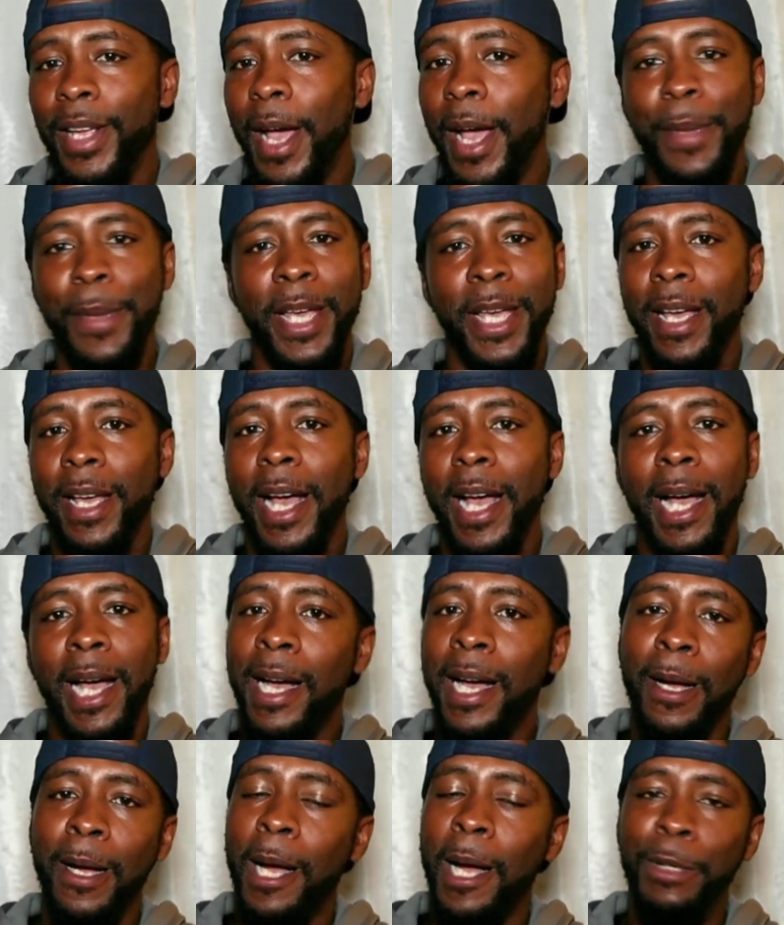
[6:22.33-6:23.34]
I mean,
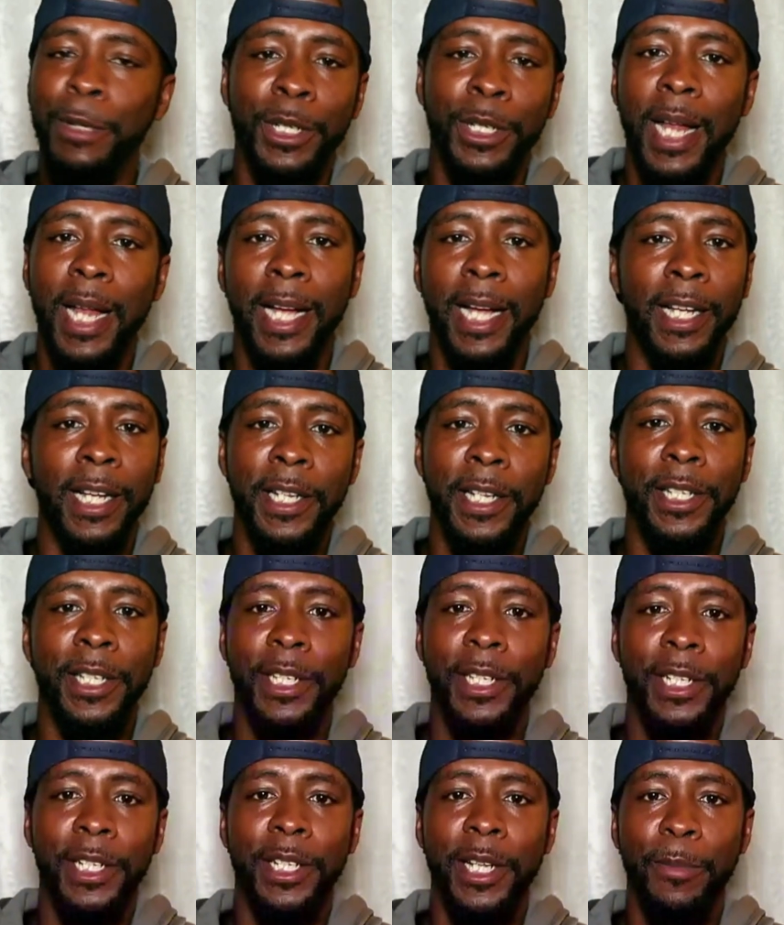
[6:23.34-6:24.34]
I'm just liking
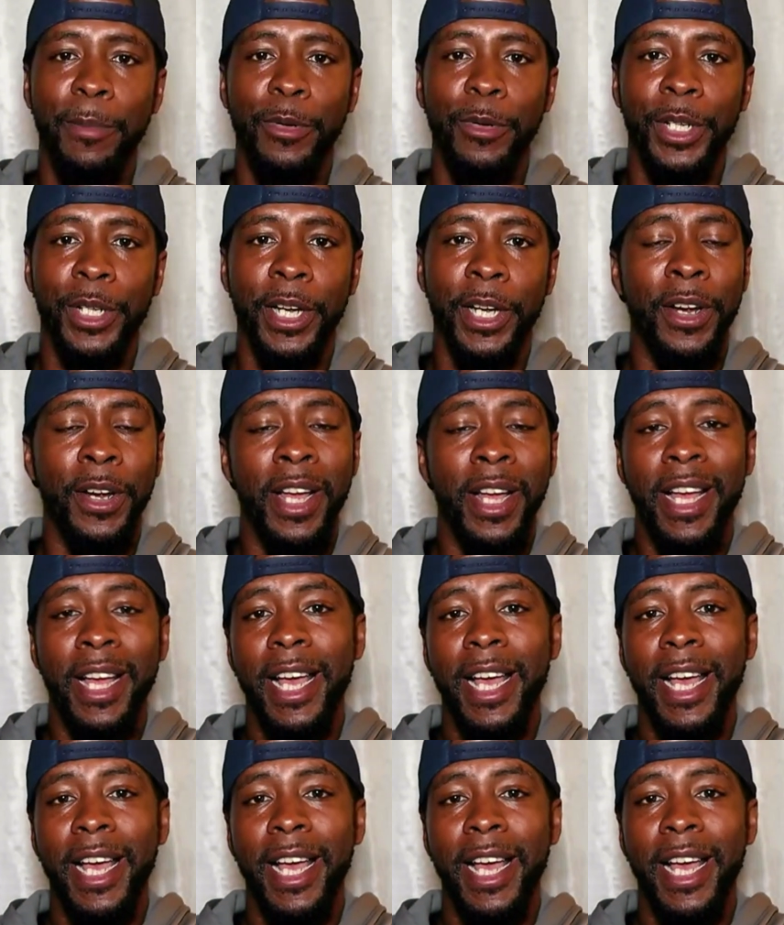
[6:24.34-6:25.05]
these numbers here.